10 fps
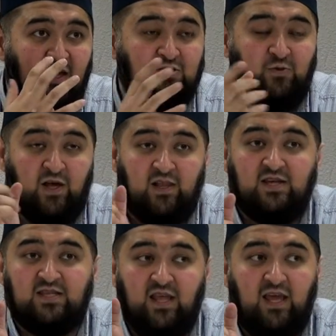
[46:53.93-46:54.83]
So when
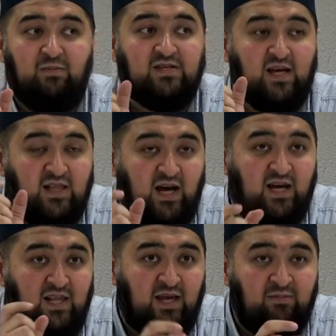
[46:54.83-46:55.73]
Allah's name is
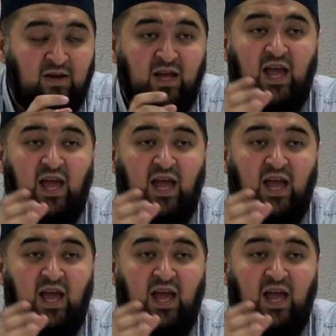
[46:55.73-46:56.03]
Al-Aleem,